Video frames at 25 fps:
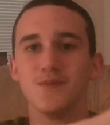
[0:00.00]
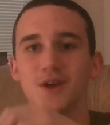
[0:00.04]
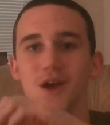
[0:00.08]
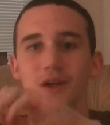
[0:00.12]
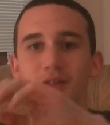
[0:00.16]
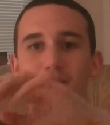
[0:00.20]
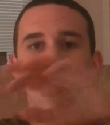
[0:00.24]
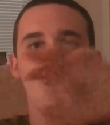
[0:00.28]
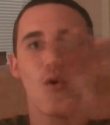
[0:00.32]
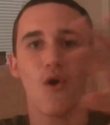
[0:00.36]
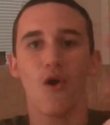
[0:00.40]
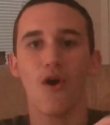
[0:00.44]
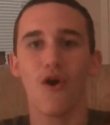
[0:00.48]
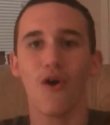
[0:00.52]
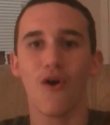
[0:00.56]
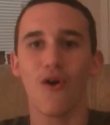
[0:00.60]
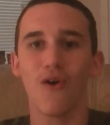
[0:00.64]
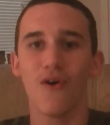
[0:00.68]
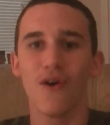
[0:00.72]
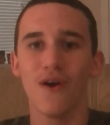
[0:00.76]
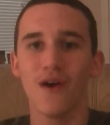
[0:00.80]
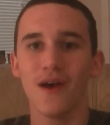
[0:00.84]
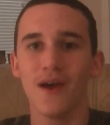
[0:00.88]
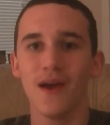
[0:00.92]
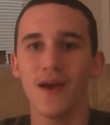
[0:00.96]
on the wall,
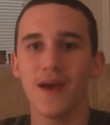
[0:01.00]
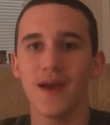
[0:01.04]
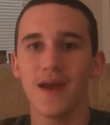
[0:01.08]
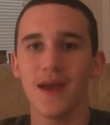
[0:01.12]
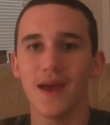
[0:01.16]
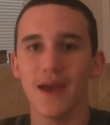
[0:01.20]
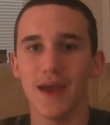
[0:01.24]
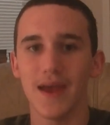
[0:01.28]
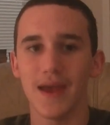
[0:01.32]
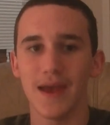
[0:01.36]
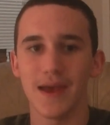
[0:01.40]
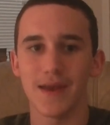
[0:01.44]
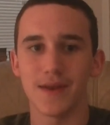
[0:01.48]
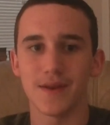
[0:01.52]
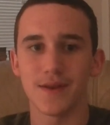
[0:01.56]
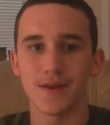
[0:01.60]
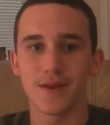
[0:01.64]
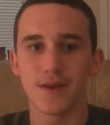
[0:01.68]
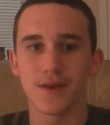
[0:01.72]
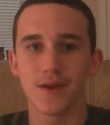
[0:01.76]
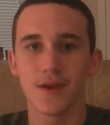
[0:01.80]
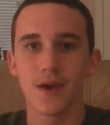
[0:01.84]
and